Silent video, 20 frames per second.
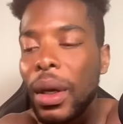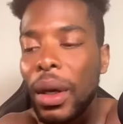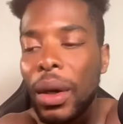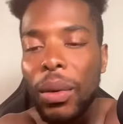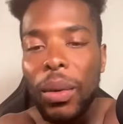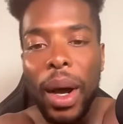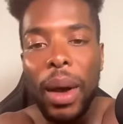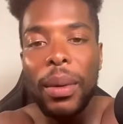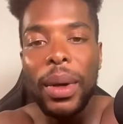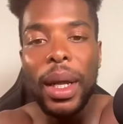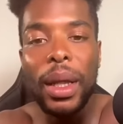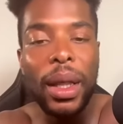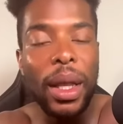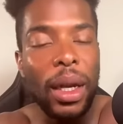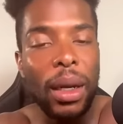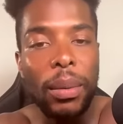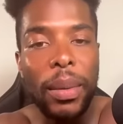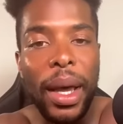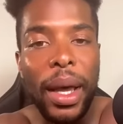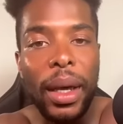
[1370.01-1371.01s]
why would they let
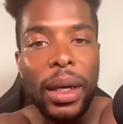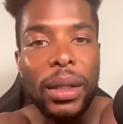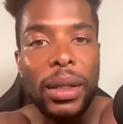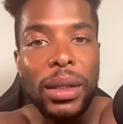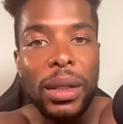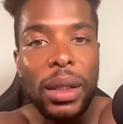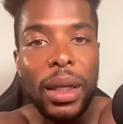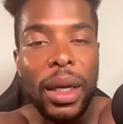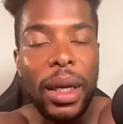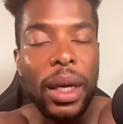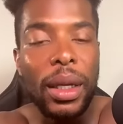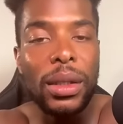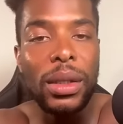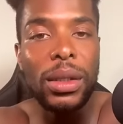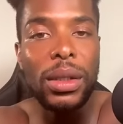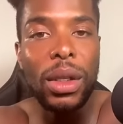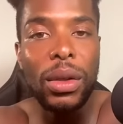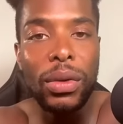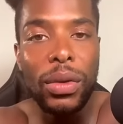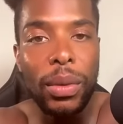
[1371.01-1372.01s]
him out until the case is
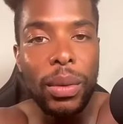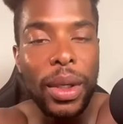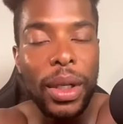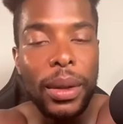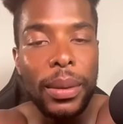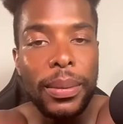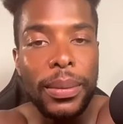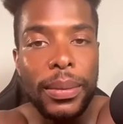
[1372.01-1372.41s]
over with?